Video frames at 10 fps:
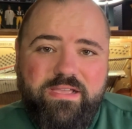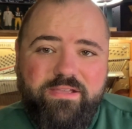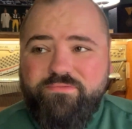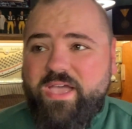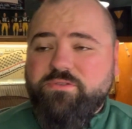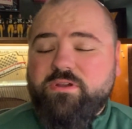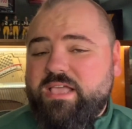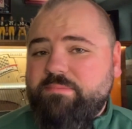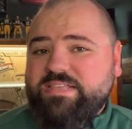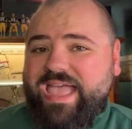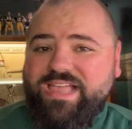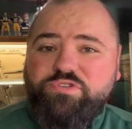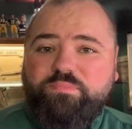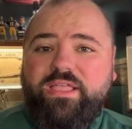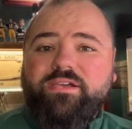In fact, when it came to
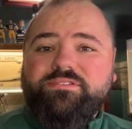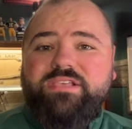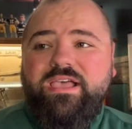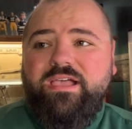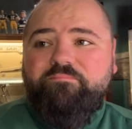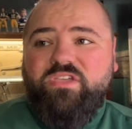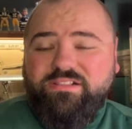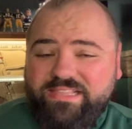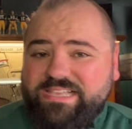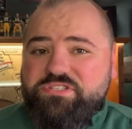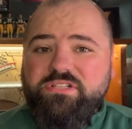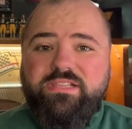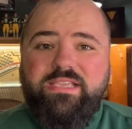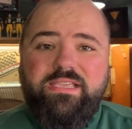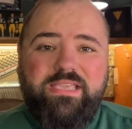edge players collegiately,